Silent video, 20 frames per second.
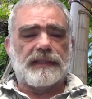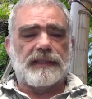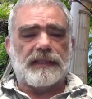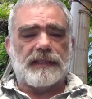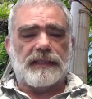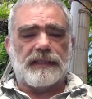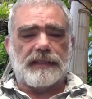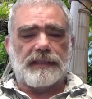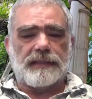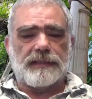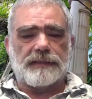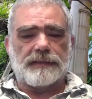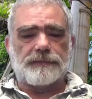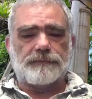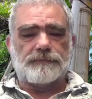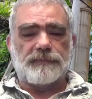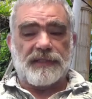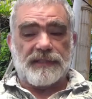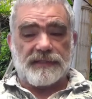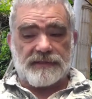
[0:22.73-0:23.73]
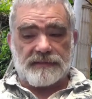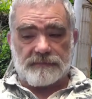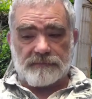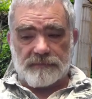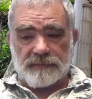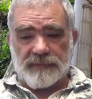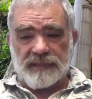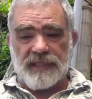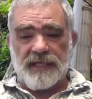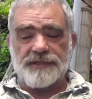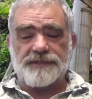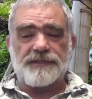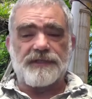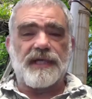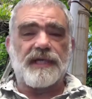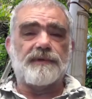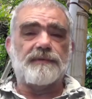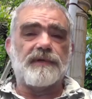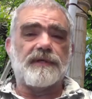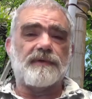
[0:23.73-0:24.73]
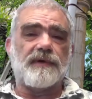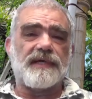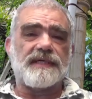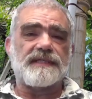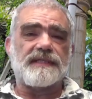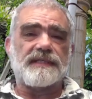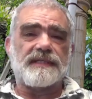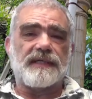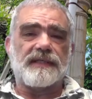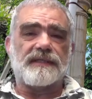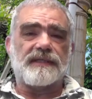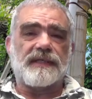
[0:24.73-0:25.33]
But yesterday we questioned it,